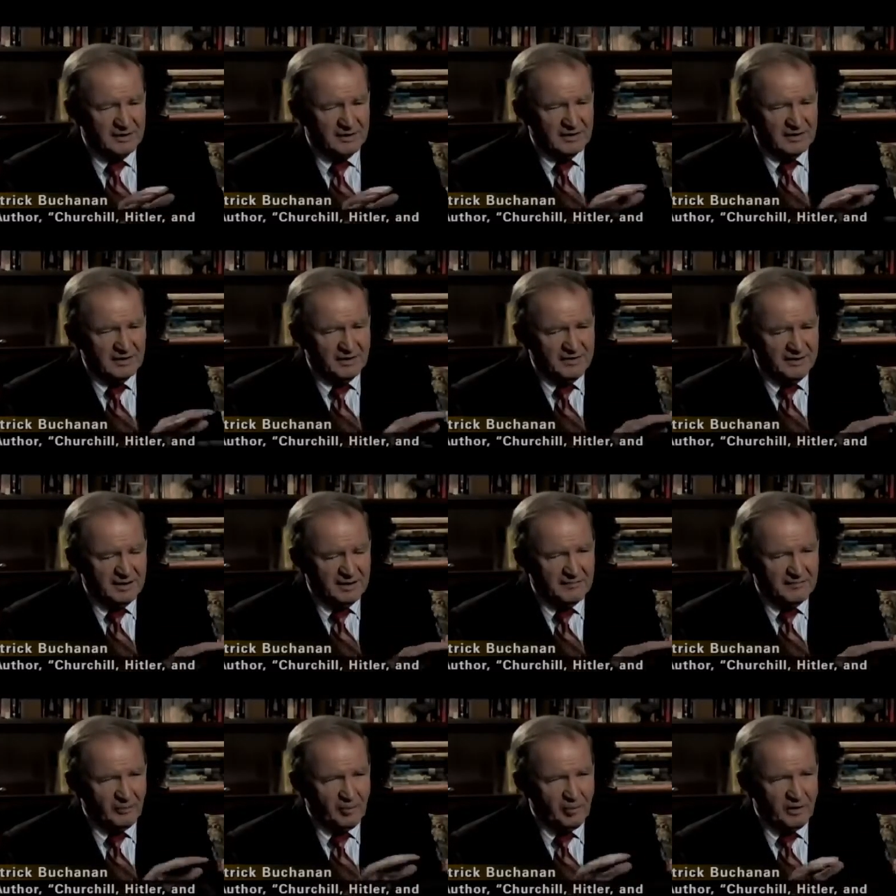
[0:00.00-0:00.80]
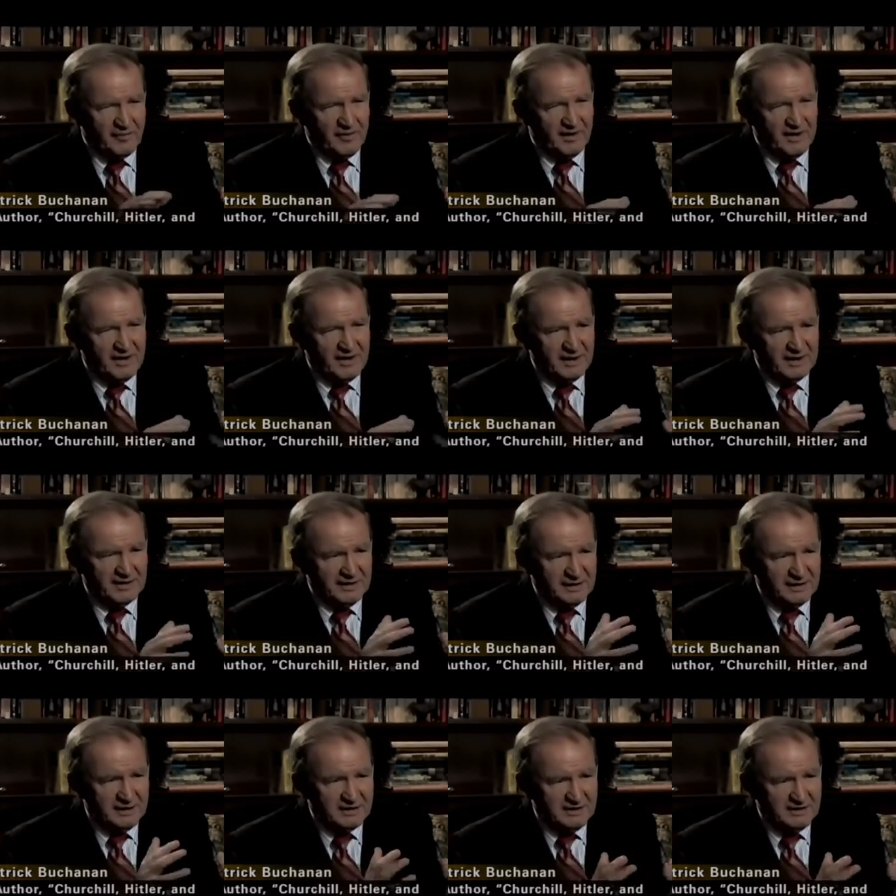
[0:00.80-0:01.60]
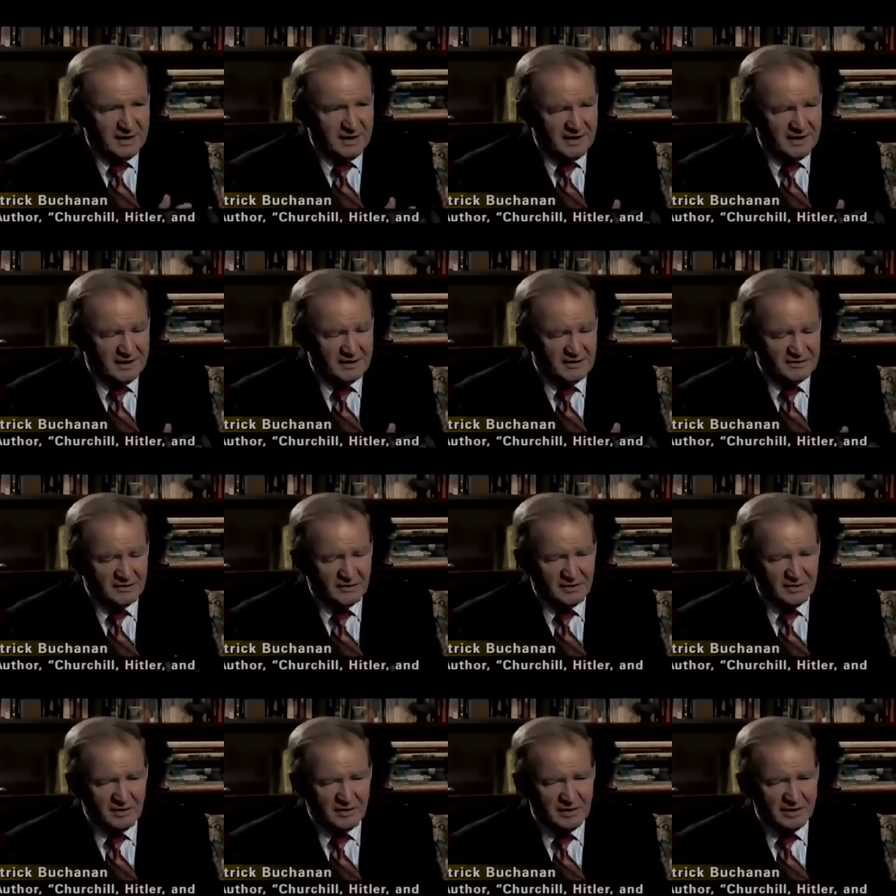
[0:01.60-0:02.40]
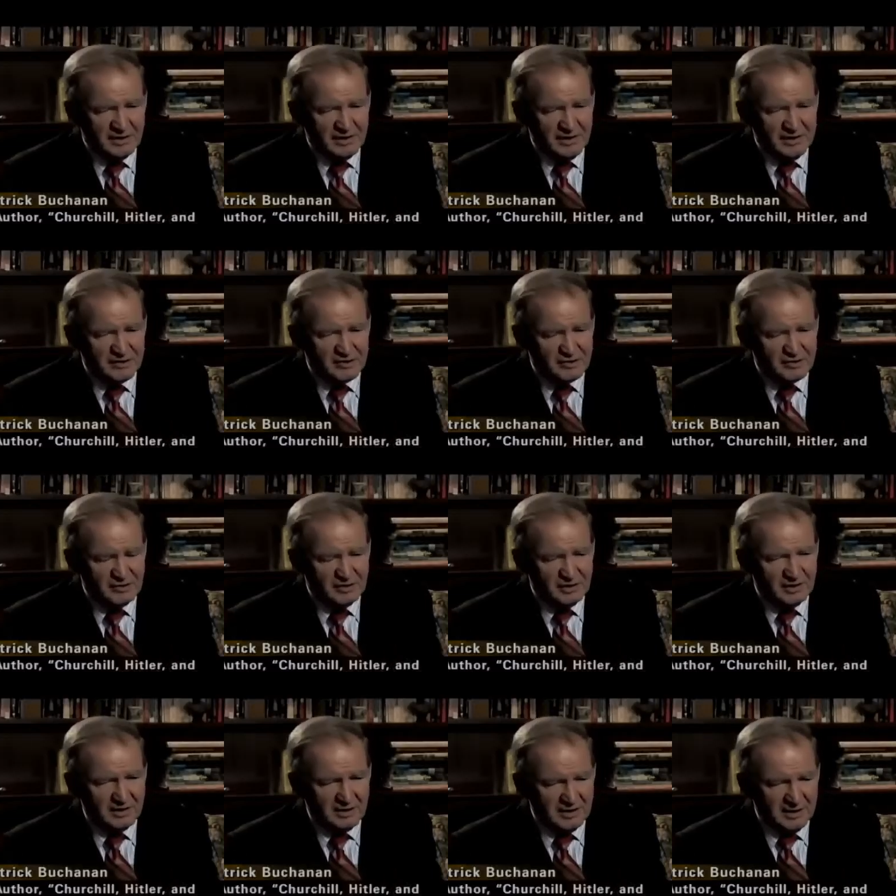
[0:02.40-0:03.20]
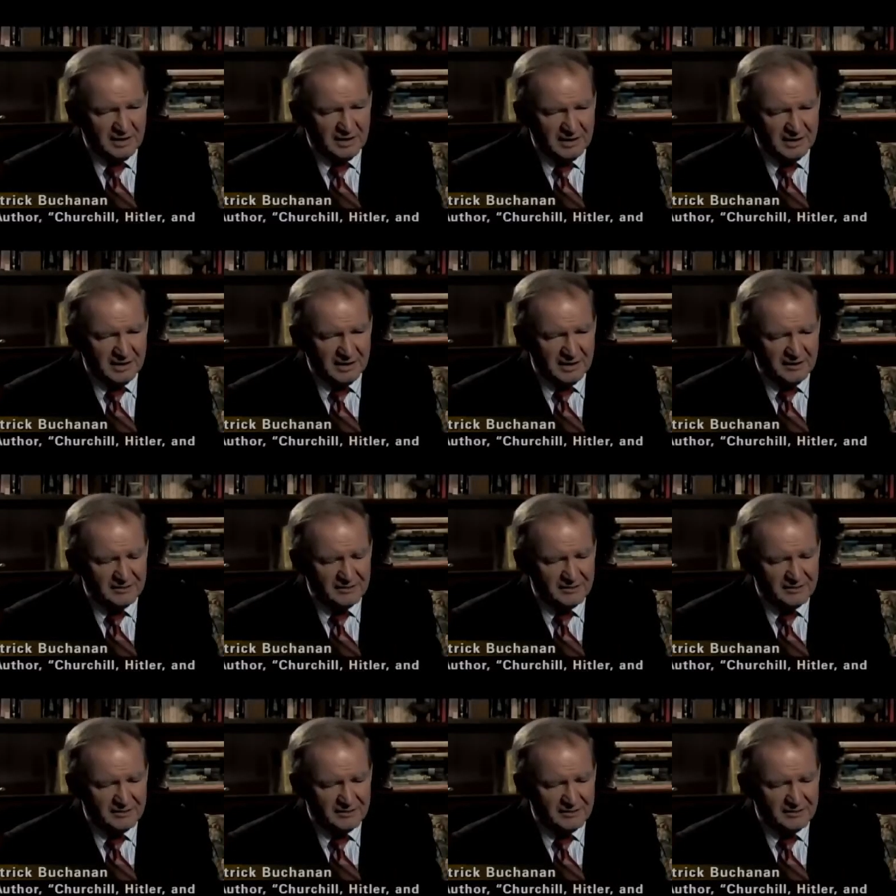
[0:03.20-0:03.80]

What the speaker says: And therefore, they and the Italians are our natural allies.